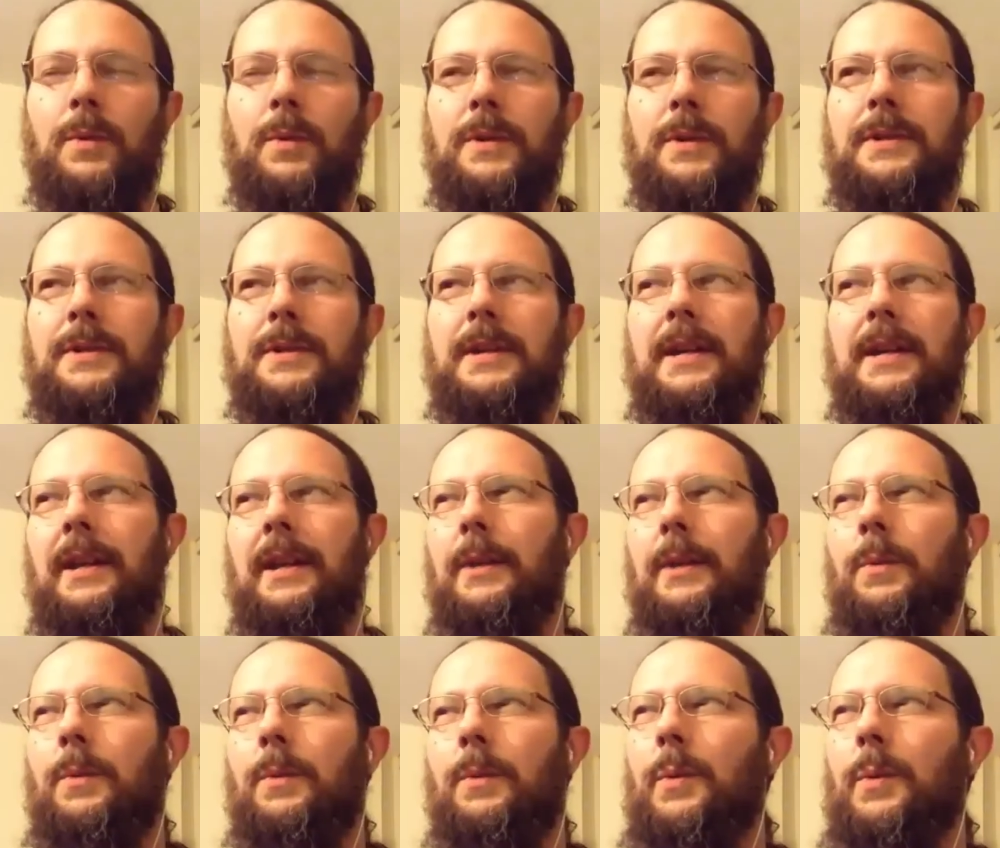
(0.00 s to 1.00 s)
to what we're saying,
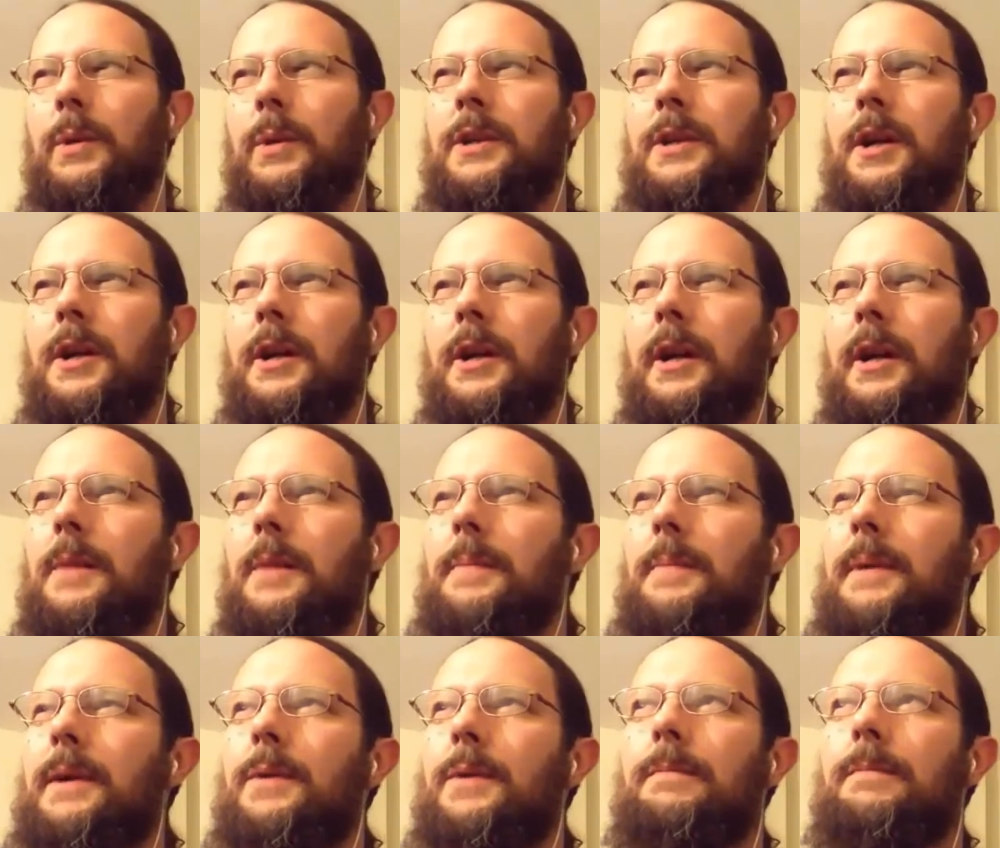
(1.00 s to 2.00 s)
like we're, we're talking
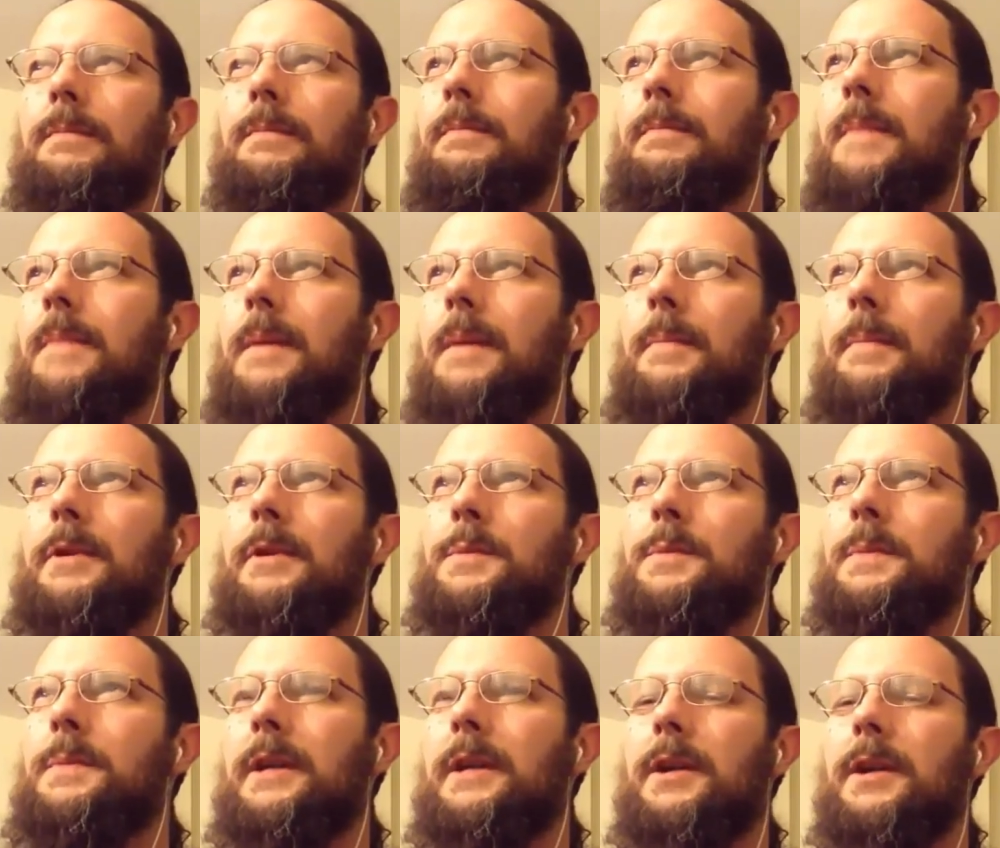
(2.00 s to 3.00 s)
about
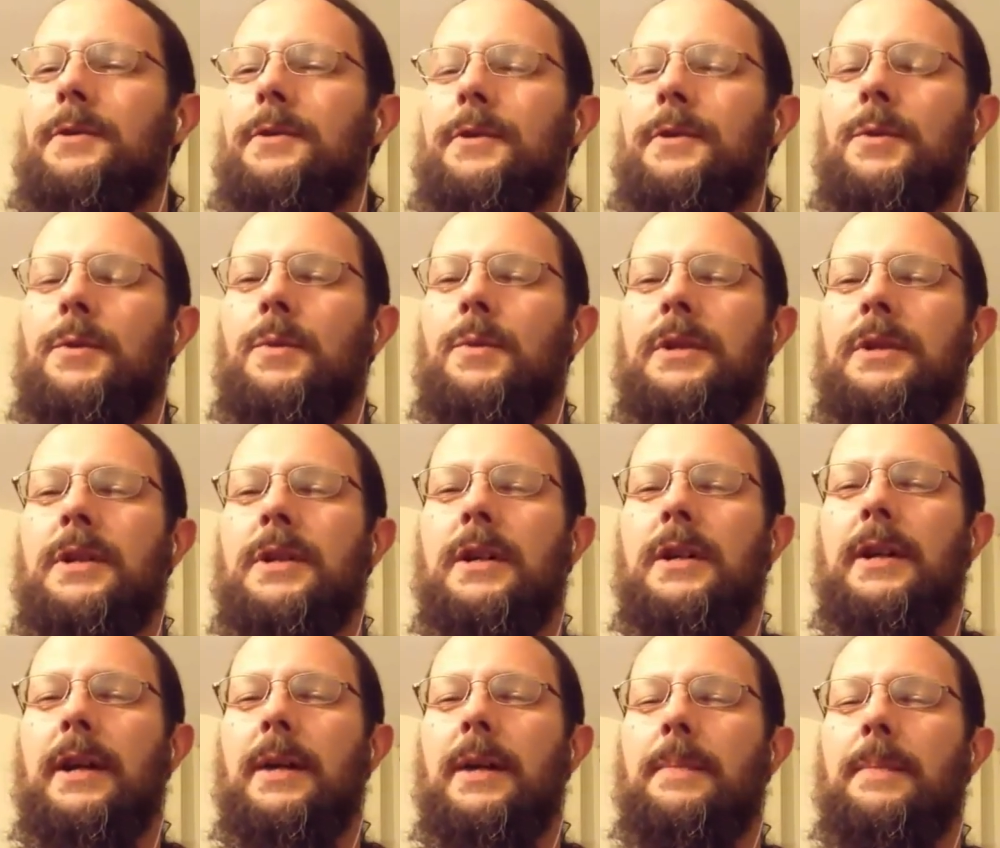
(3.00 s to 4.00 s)
memories being altered, we're
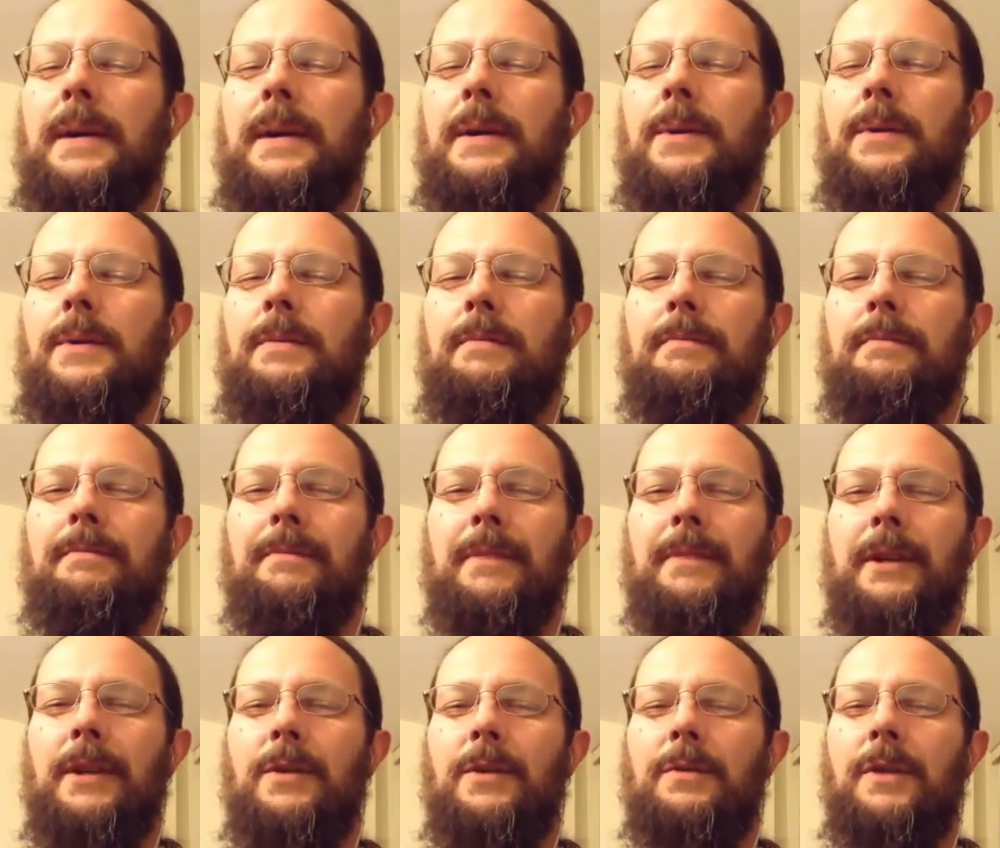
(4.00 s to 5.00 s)
talking about
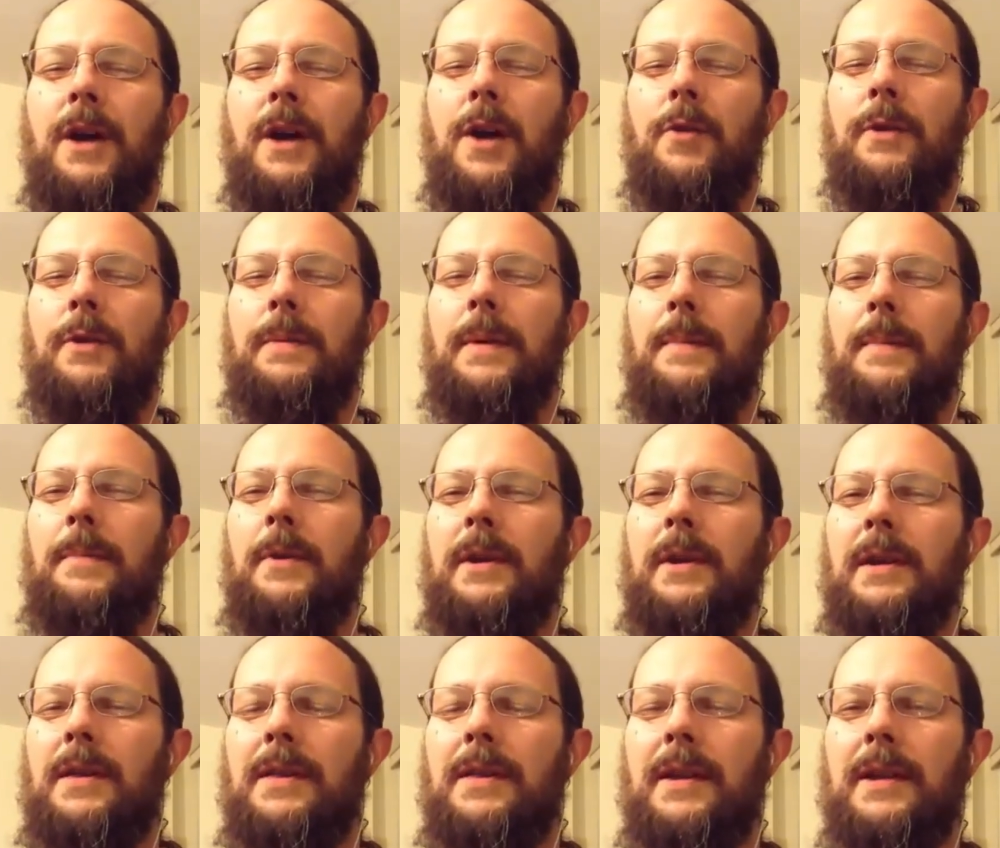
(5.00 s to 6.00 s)
you know, not
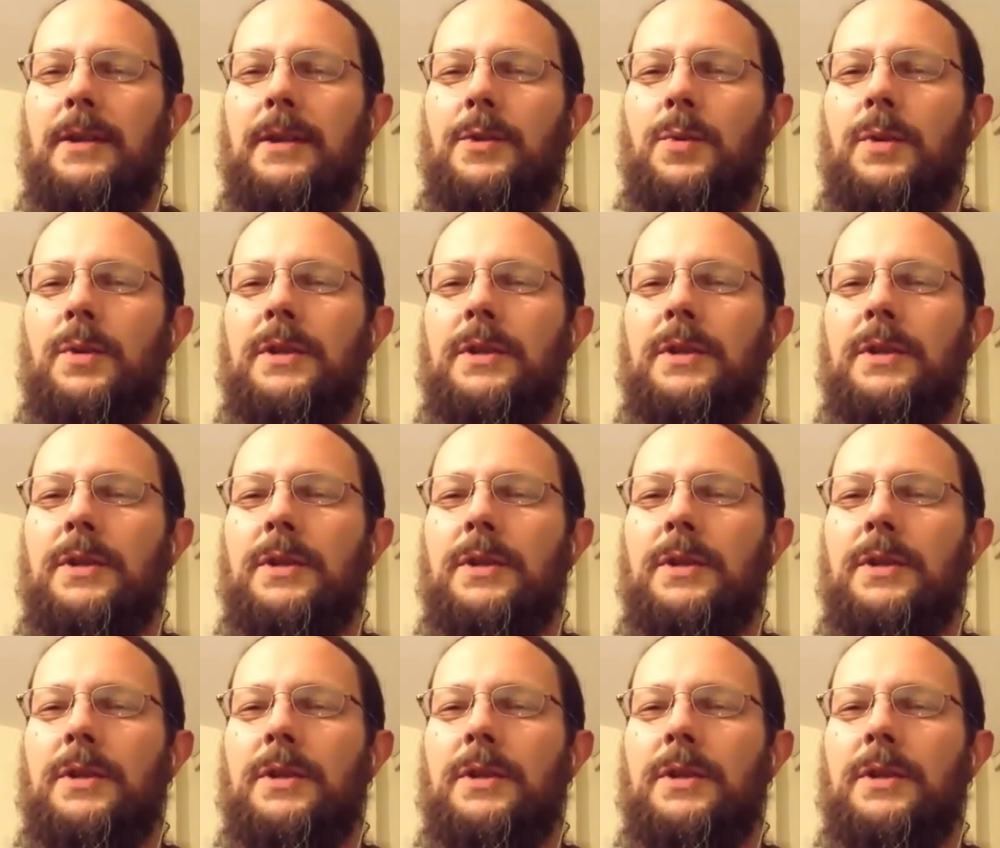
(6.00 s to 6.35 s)
remembering things.